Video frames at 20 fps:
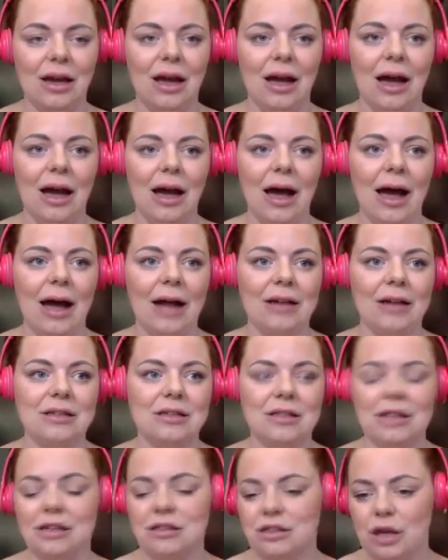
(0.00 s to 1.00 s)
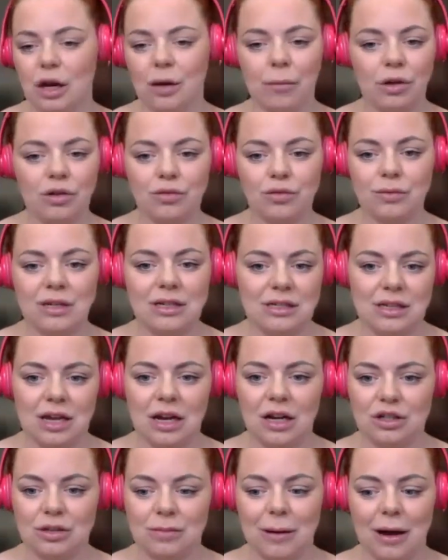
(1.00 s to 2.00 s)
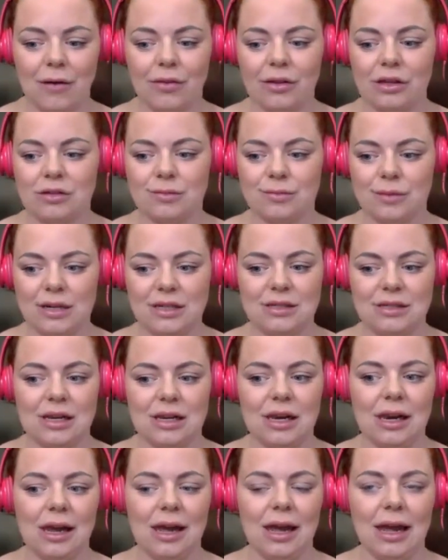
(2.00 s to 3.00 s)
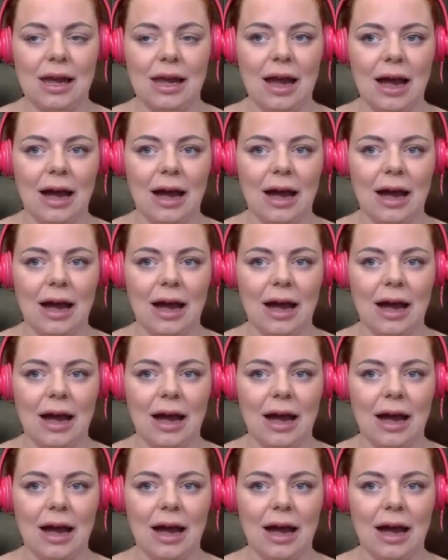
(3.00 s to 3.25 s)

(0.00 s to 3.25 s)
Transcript: And there's so much research about this recently,